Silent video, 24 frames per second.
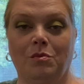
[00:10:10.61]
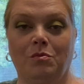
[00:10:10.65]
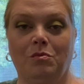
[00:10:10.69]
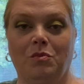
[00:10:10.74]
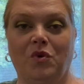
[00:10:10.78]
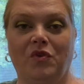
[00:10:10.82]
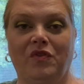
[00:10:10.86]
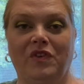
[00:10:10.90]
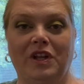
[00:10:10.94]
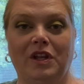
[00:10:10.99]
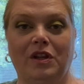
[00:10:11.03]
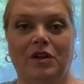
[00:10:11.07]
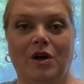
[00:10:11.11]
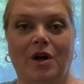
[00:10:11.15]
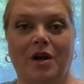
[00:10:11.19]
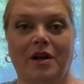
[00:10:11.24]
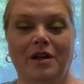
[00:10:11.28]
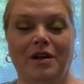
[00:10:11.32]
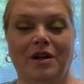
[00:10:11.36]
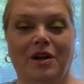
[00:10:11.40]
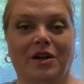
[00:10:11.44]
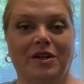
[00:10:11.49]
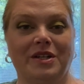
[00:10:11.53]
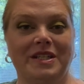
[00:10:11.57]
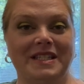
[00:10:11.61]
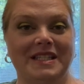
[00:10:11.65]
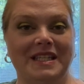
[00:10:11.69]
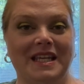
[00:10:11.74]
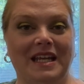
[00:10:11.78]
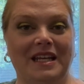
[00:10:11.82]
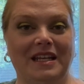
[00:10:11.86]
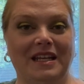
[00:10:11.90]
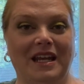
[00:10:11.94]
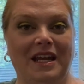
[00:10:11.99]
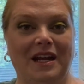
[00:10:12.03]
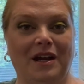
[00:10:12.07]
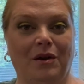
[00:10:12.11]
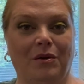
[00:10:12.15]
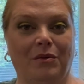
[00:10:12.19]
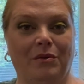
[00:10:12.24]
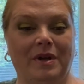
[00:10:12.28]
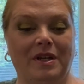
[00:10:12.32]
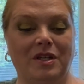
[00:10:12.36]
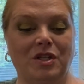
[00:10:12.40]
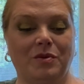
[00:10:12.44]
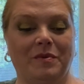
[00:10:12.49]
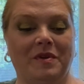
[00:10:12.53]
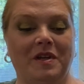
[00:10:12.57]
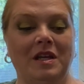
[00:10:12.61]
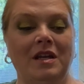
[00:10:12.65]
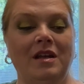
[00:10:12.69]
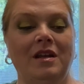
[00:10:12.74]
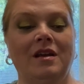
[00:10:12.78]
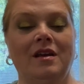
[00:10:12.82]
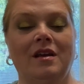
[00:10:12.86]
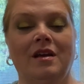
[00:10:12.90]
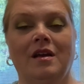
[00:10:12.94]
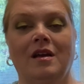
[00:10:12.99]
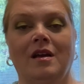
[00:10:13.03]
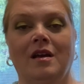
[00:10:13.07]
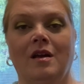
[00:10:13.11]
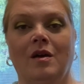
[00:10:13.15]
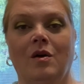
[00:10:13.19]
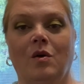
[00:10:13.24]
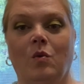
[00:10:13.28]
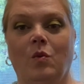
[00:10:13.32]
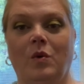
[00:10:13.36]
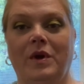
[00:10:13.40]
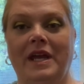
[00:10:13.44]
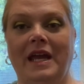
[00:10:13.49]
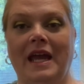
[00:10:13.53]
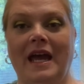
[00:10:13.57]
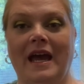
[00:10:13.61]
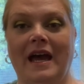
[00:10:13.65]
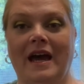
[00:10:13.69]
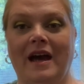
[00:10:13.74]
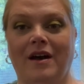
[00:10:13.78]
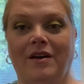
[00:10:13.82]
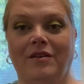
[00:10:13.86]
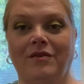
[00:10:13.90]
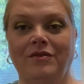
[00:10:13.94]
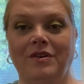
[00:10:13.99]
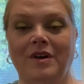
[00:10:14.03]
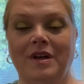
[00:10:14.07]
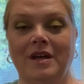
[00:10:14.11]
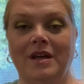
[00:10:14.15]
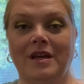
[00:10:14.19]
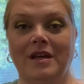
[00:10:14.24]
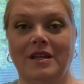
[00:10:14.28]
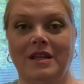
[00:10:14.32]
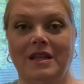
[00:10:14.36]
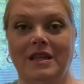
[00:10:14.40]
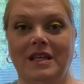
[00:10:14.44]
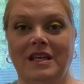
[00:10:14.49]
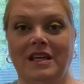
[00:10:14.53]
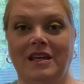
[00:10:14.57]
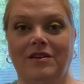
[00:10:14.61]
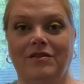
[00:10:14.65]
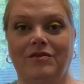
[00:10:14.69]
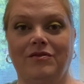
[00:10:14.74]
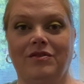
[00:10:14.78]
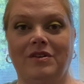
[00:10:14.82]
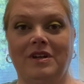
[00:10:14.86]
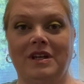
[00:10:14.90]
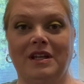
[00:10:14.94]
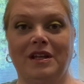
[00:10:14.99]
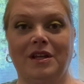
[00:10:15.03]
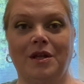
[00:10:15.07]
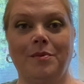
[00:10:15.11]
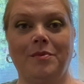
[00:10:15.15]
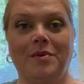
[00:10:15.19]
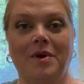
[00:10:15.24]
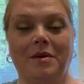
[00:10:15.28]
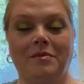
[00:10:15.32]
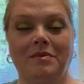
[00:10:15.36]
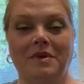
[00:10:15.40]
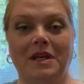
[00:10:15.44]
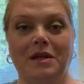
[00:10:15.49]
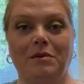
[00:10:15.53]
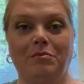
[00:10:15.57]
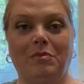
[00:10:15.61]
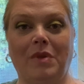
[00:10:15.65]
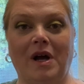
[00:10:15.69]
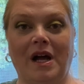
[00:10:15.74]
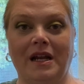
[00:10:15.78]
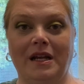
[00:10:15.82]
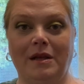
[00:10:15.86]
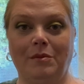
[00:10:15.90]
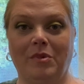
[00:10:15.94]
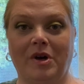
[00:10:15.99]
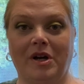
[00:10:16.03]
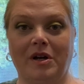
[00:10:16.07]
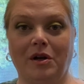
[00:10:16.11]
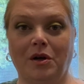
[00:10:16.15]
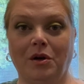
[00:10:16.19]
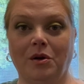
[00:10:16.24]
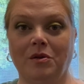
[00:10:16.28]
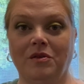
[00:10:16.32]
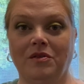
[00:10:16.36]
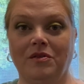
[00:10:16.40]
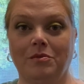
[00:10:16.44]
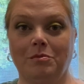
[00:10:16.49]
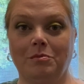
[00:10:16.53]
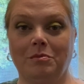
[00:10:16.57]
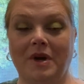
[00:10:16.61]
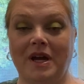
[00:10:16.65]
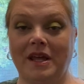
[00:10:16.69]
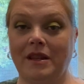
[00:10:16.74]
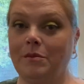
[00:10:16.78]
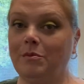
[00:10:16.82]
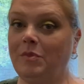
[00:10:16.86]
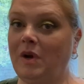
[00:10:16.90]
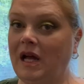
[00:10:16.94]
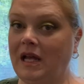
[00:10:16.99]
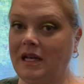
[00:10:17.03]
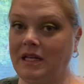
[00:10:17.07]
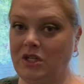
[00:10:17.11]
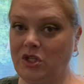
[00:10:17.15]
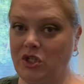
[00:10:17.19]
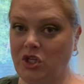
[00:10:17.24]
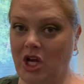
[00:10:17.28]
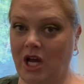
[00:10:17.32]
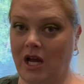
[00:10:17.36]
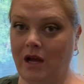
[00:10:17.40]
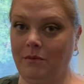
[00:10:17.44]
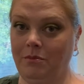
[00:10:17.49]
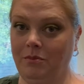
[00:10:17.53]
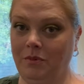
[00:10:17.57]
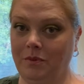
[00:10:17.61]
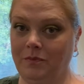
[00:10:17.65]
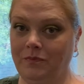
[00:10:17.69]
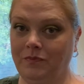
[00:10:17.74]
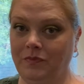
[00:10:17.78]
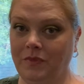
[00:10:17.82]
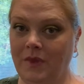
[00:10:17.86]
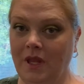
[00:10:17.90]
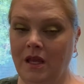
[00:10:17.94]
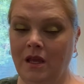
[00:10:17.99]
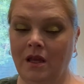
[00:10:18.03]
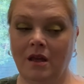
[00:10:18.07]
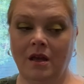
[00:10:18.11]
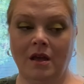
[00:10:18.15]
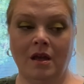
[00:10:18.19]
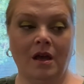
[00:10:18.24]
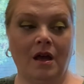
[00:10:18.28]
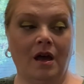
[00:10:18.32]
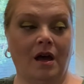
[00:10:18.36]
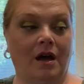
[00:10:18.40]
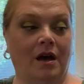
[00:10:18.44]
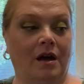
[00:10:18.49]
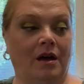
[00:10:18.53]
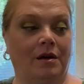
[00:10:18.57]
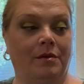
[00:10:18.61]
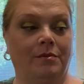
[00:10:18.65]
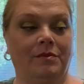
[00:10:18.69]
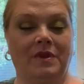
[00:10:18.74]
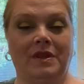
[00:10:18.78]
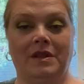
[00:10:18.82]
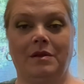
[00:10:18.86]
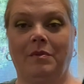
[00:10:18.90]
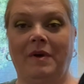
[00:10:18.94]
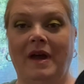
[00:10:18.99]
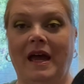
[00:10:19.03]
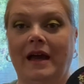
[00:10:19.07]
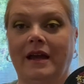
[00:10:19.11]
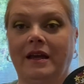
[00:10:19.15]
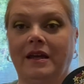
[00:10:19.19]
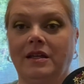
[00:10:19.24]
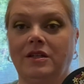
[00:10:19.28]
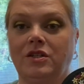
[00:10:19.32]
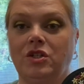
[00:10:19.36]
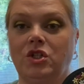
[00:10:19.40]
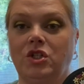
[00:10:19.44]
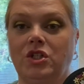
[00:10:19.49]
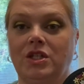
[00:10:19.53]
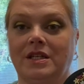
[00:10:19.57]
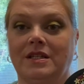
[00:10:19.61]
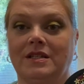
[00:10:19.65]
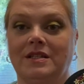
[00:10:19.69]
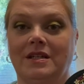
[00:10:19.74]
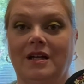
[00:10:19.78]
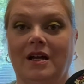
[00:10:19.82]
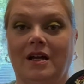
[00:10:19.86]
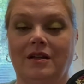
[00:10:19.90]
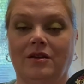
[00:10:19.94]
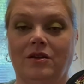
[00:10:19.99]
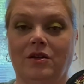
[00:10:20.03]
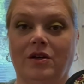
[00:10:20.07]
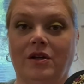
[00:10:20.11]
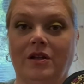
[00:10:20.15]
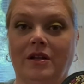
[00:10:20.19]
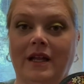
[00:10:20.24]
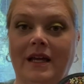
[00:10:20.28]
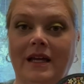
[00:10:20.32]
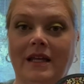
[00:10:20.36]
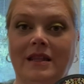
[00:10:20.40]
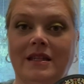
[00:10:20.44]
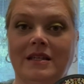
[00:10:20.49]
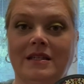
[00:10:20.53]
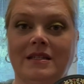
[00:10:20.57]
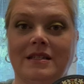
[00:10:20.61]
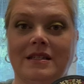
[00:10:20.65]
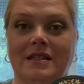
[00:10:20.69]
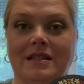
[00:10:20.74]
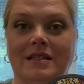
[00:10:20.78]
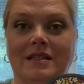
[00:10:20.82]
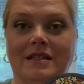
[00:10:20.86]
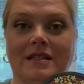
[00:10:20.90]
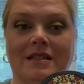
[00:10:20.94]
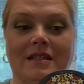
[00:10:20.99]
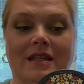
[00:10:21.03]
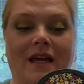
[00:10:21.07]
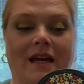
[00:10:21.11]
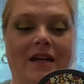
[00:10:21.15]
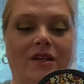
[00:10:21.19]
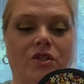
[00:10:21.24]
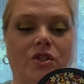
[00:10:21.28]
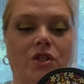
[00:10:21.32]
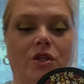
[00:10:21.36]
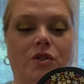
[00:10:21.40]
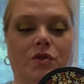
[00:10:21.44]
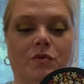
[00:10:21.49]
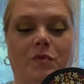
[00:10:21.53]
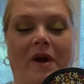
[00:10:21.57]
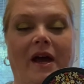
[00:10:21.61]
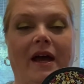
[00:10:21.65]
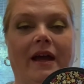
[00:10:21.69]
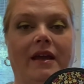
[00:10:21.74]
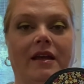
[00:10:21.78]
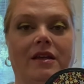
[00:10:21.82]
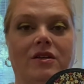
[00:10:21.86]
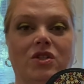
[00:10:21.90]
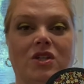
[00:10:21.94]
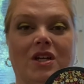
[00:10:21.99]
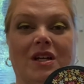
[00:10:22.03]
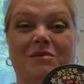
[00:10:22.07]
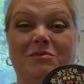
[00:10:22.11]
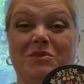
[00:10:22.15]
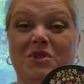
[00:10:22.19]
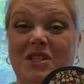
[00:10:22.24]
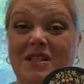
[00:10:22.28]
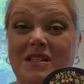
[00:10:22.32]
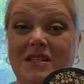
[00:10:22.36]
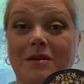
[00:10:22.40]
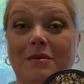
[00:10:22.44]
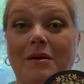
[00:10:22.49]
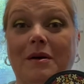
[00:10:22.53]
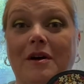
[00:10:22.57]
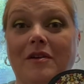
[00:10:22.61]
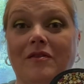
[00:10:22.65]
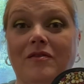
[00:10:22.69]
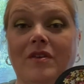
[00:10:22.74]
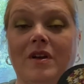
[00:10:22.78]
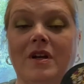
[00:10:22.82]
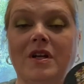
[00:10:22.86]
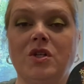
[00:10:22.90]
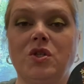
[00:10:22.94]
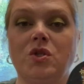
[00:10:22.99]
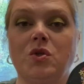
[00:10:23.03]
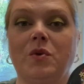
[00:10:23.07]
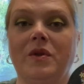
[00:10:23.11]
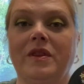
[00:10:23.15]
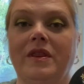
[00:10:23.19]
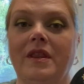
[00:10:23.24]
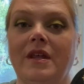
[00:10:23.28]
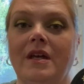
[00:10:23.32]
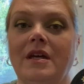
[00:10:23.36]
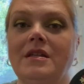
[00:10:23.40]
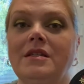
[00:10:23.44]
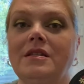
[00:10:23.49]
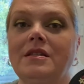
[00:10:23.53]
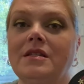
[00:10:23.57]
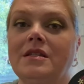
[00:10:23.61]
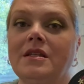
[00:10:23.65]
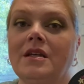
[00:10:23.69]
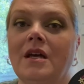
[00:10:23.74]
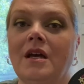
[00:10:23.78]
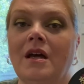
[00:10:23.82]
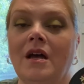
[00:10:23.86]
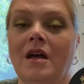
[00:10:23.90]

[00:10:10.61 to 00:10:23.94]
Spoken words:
Moving along in our skincare regimen, we have the Vanilla Pumpkin Body Butter by The Body Shop. The package does not look like this. This is last year's package, and I'm just about finished with this.